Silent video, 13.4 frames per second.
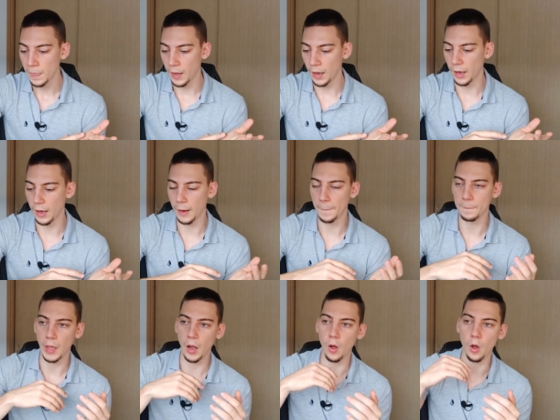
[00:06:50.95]

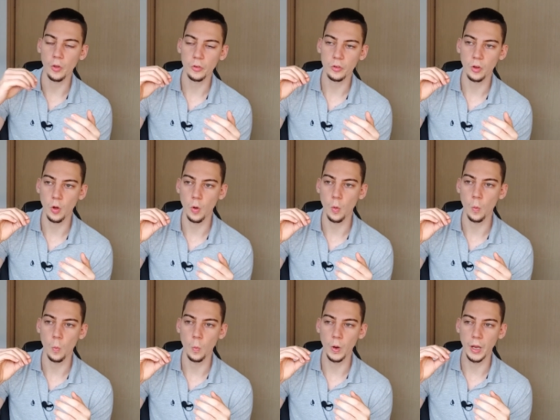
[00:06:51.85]
Um, also
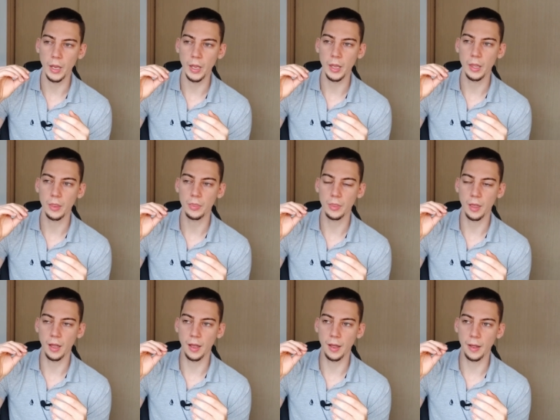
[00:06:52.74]

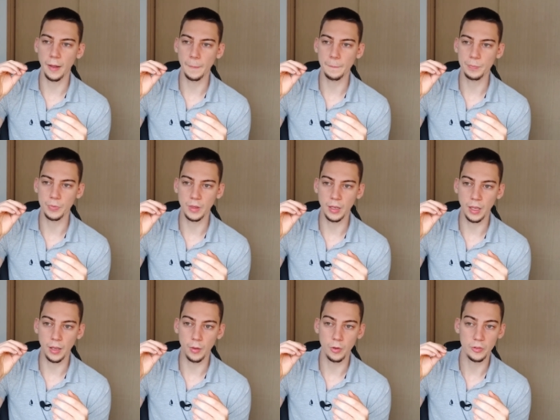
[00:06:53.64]
with um,
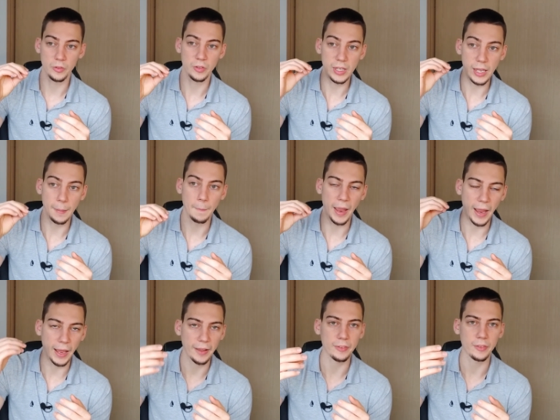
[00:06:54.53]
the
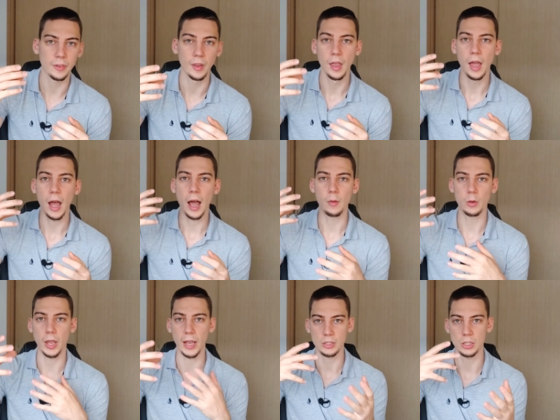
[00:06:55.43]
CMS, how
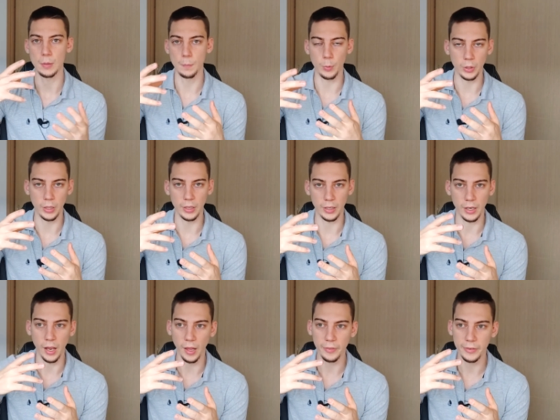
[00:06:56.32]
you actually put in the
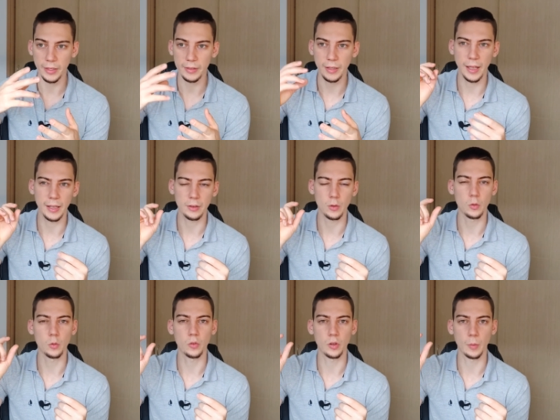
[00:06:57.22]
content. I had to
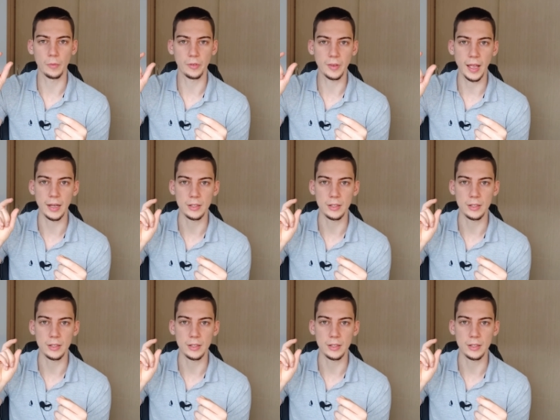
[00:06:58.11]
do some style